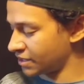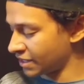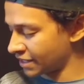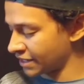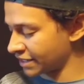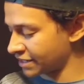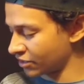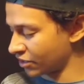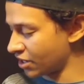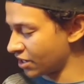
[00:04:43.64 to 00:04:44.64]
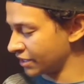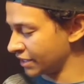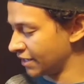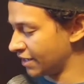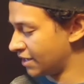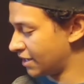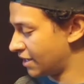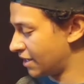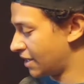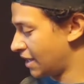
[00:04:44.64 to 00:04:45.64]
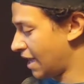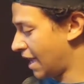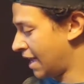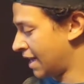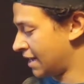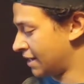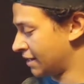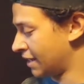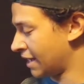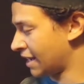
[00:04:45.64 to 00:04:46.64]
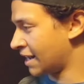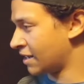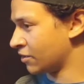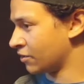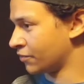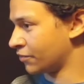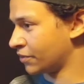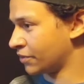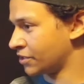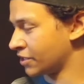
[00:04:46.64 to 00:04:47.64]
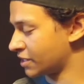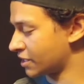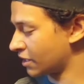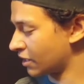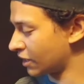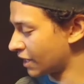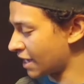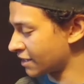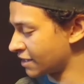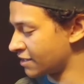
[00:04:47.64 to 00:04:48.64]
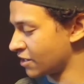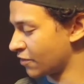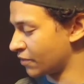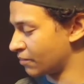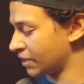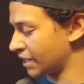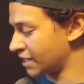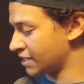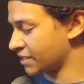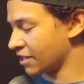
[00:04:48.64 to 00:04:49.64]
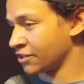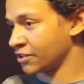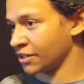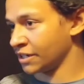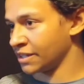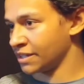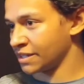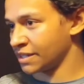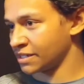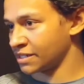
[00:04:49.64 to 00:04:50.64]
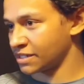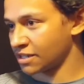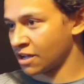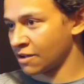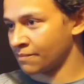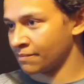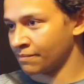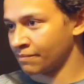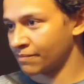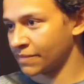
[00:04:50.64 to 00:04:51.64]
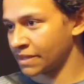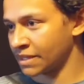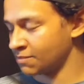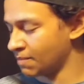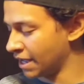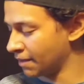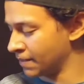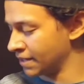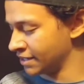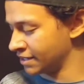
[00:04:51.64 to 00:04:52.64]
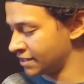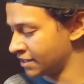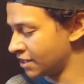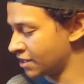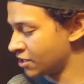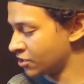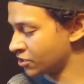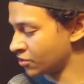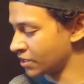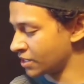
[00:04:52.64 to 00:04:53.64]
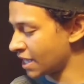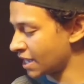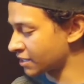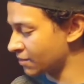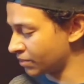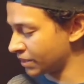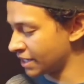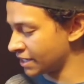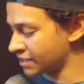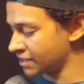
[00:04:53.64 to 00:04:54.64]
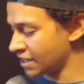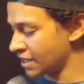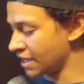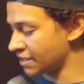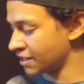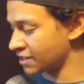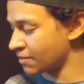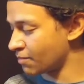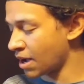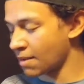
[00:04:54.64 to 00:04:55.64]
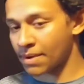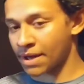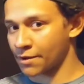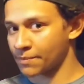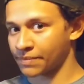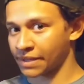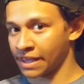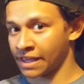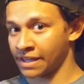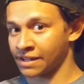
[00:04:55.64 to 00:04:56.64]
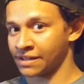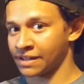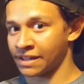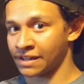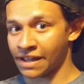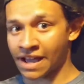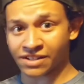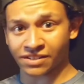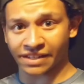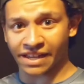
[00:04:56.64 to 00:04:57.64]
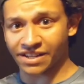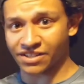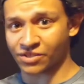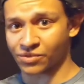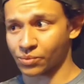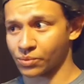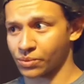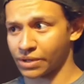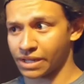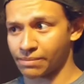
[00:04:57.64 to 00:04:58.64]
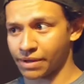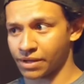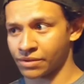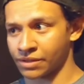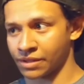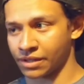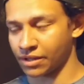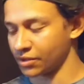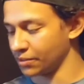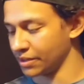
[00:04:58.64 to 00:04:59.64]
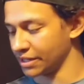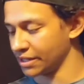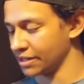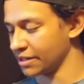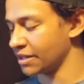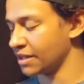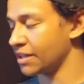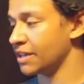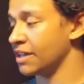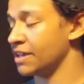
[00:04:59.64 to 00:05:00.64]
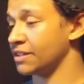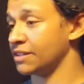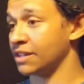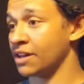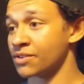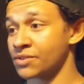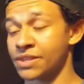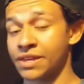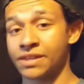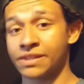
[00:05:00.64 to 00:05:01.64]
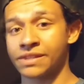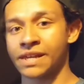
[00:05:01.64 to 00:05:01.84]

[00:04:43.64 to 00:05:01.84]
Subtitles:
piece that connects to the gauntlet, and it kind of just locked itself in place underneath this this peg piece. So it's locked in place, it doesn't pop out, and it actually hinges way better than the other one did. And then the other thing